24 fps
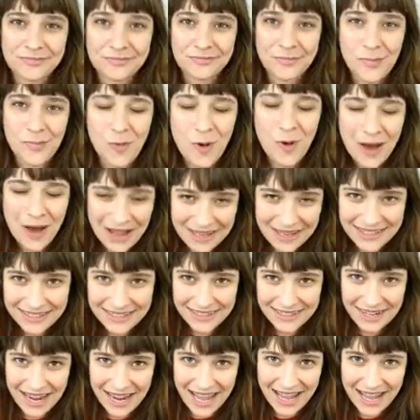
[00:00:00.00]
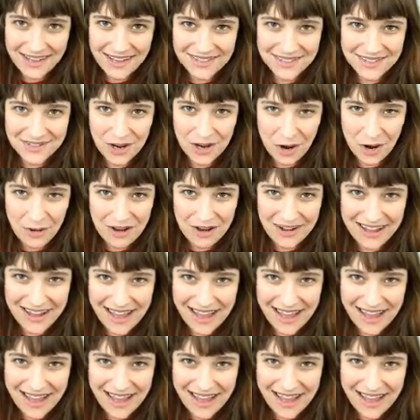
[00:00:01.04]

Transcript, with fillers: What has Noah